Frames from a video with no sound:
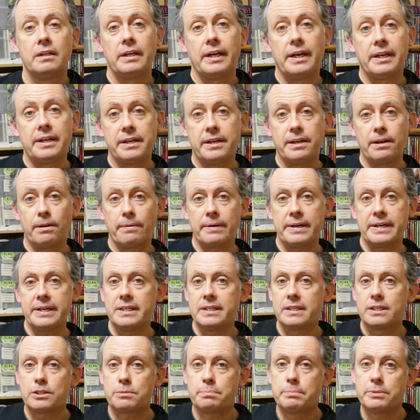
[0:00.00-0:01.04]
And here he
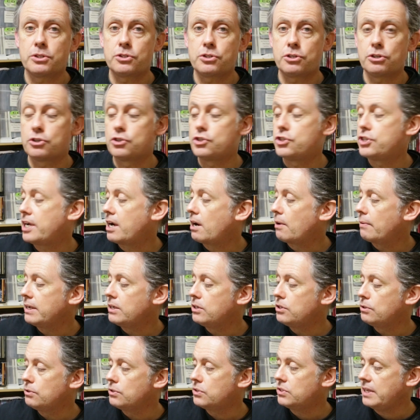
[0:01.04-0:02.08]
is, Mr. Jerry
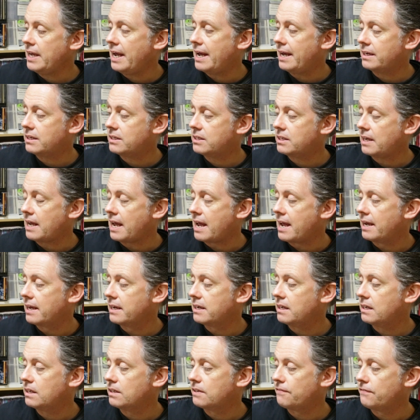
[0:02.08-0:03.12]
Doucette,
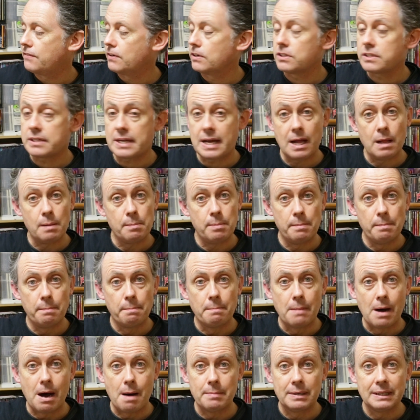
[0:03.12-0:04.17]
and his first album,
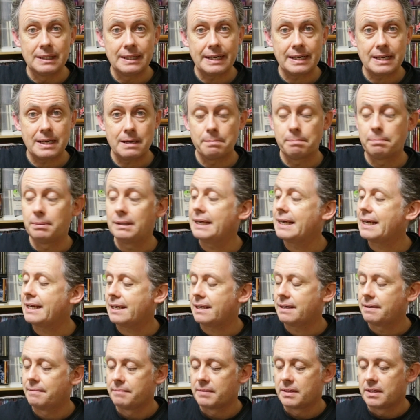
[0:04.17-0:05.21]
Mama Let Him
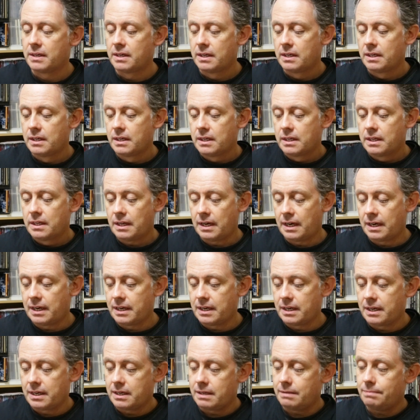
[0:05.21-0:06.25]
Play.
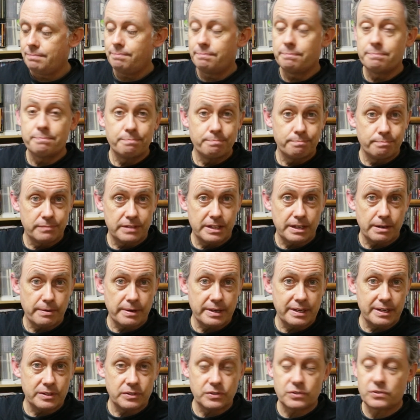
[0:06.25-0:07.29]
There
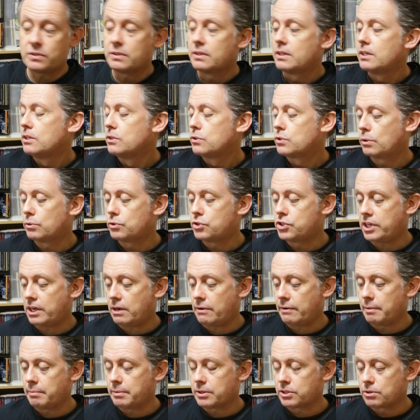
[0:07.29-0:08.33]
he is. So
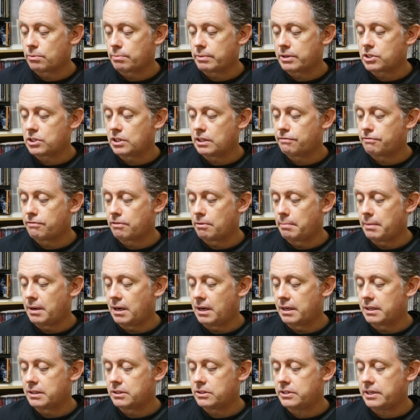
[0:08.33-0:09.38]
Jerry was originally from
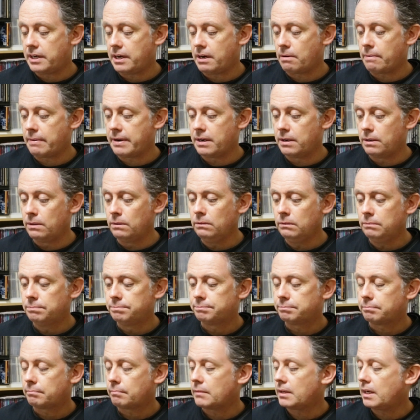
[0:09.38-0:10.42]
Ontario,
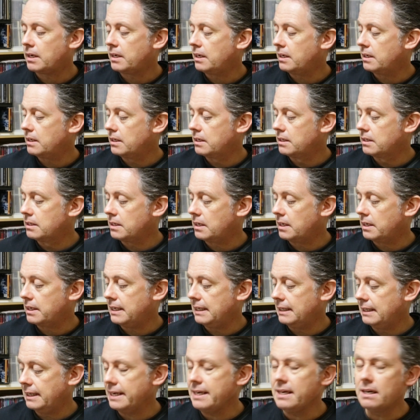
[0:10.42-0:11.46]
and
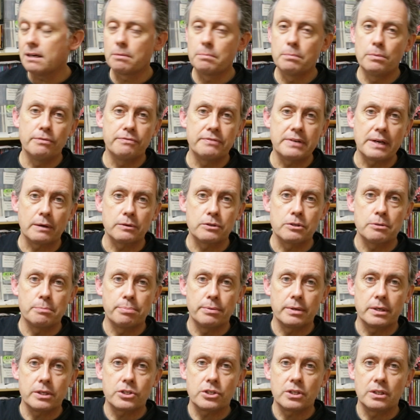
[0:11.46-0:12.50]
he later moved out to
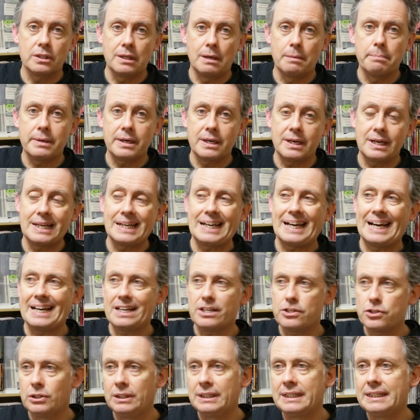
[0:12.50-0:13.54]
British Columbia, and
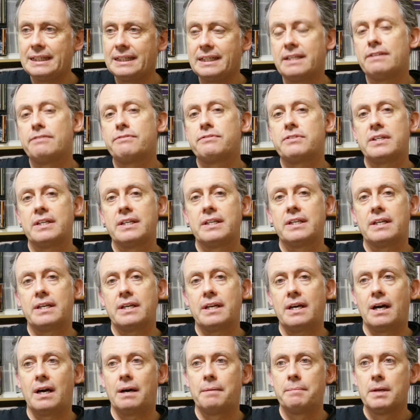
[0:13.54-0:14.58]
actually lived in
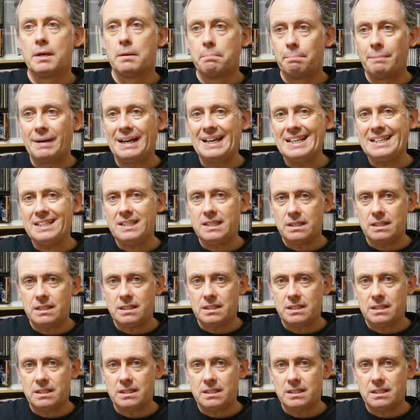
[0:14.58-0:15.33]
an... my